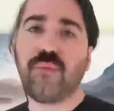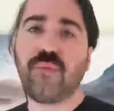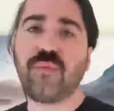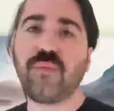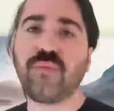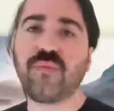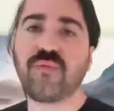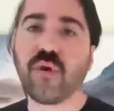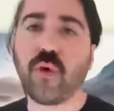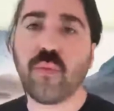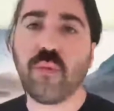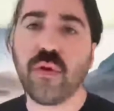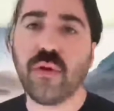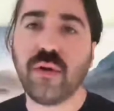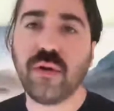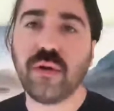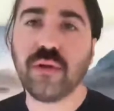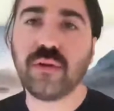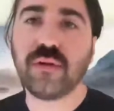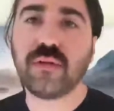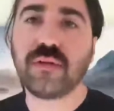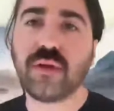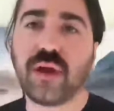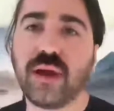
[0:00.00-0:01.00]

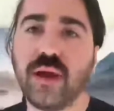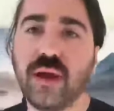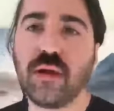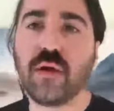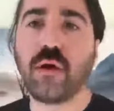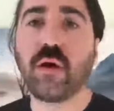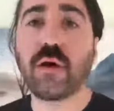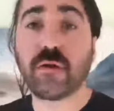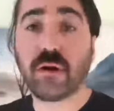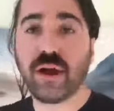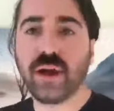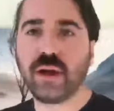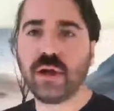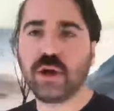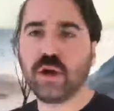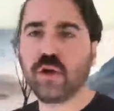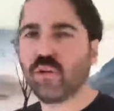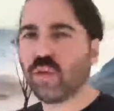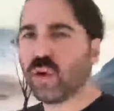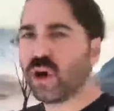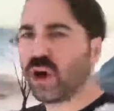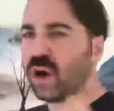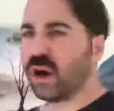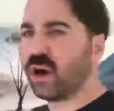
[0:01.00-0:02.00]
someone saying, all right,
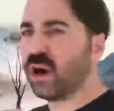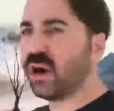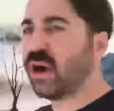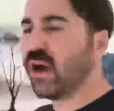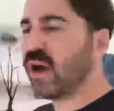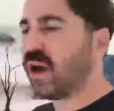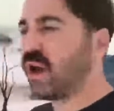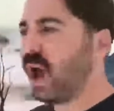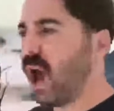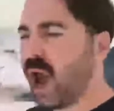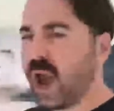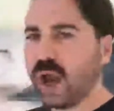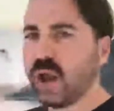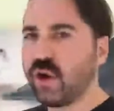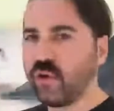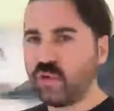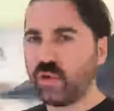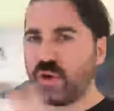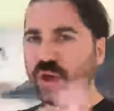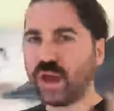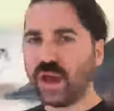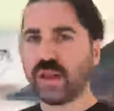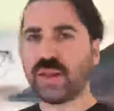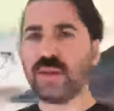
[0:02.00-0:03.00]
you are
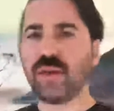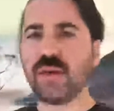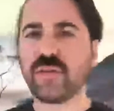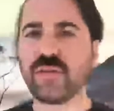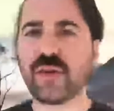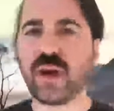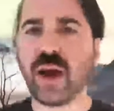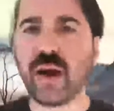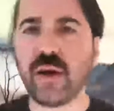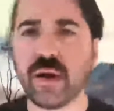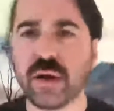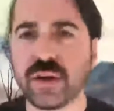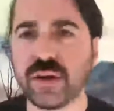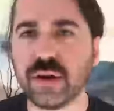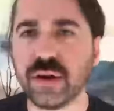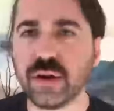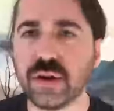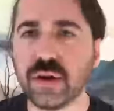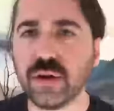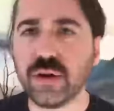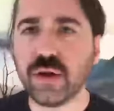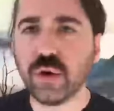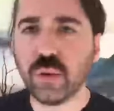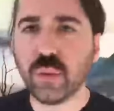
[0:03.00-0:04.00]
angry at this character,
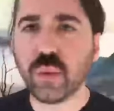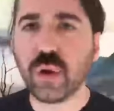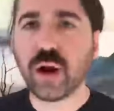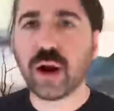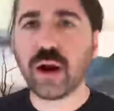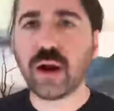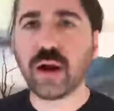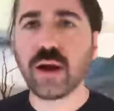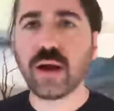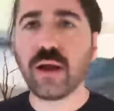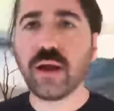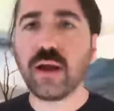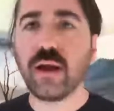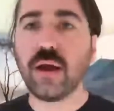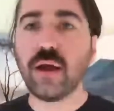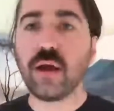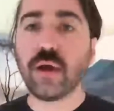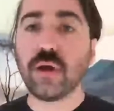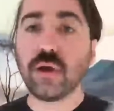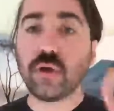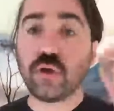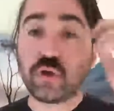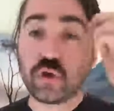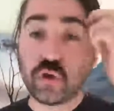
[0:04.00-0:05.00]
you are
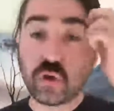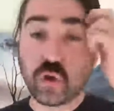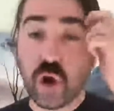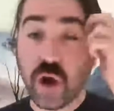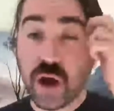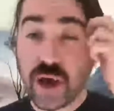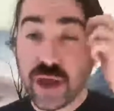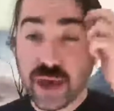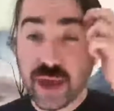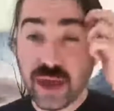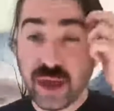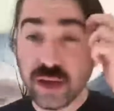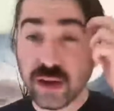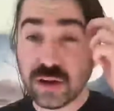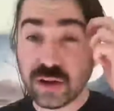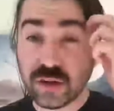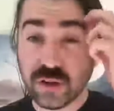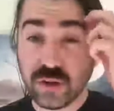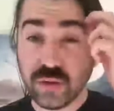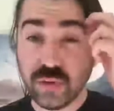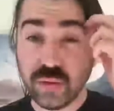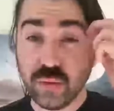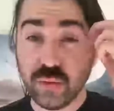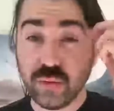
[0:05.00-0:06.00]
trying
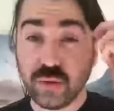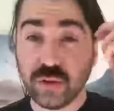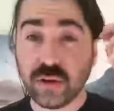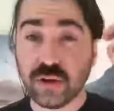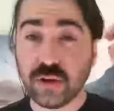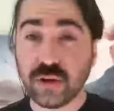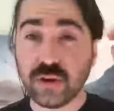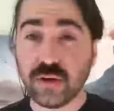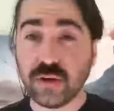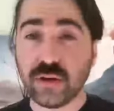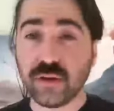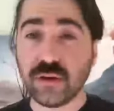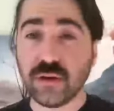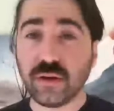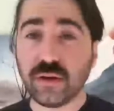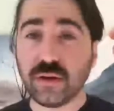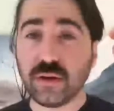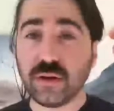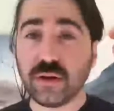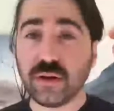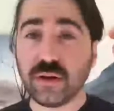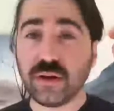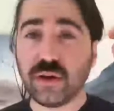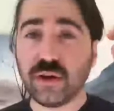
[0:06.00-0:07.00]
to
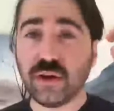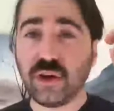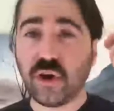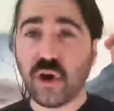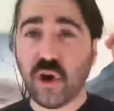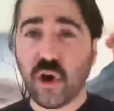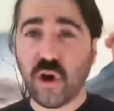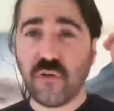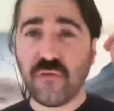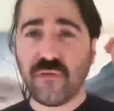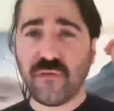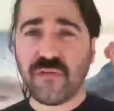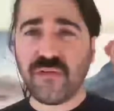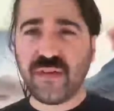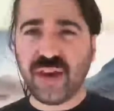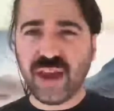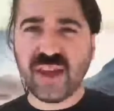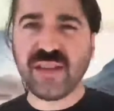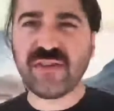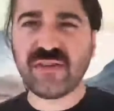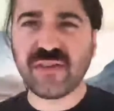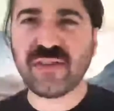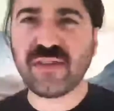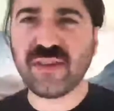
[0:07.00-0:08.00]

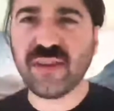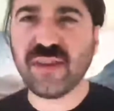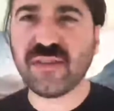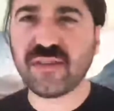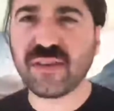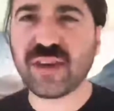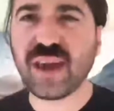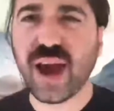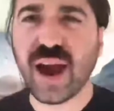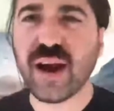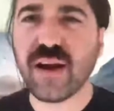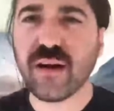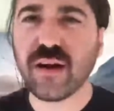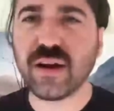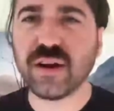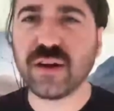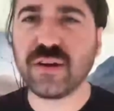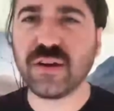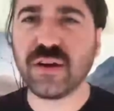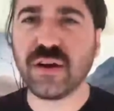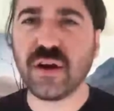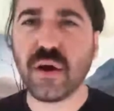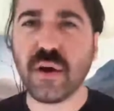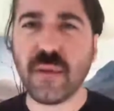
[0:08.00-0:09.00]
convince this
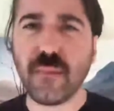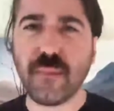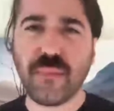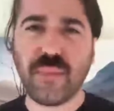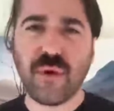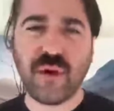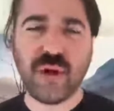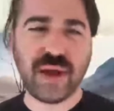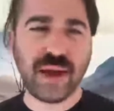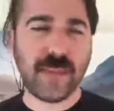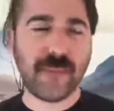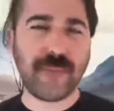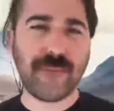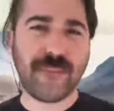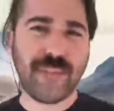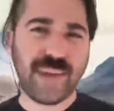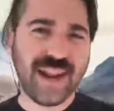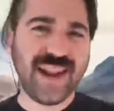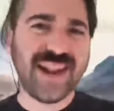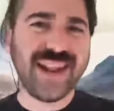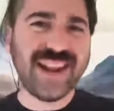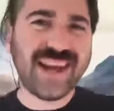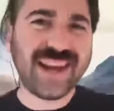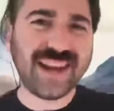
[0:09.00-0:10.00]
character by
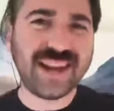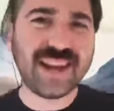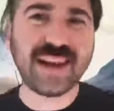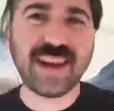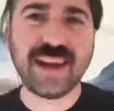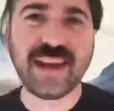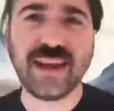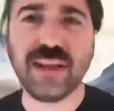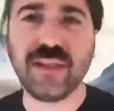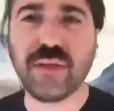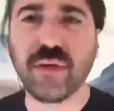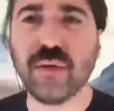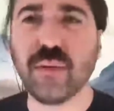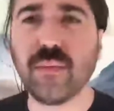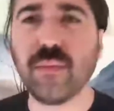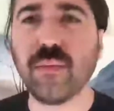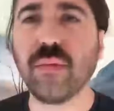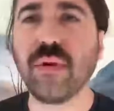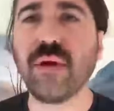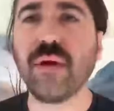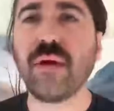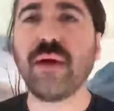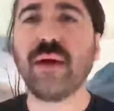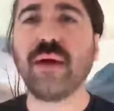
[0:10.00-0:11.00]
belittling them
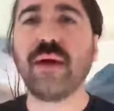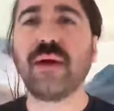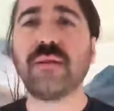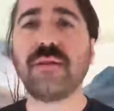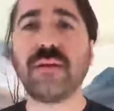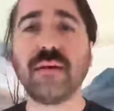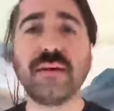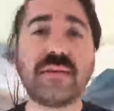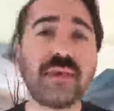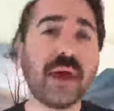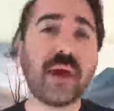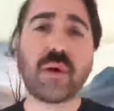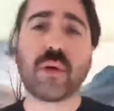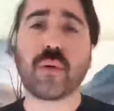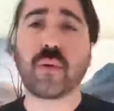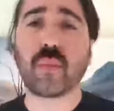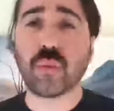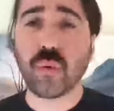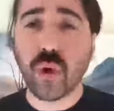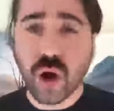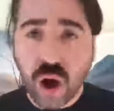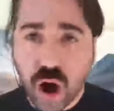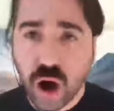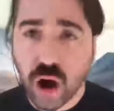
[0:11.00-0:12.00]
that they are
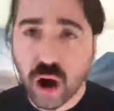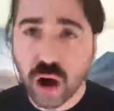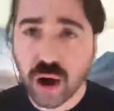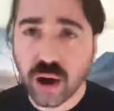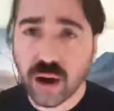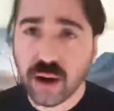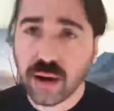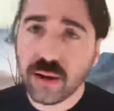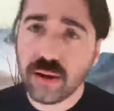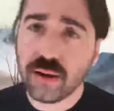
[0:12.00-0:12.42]
wrong,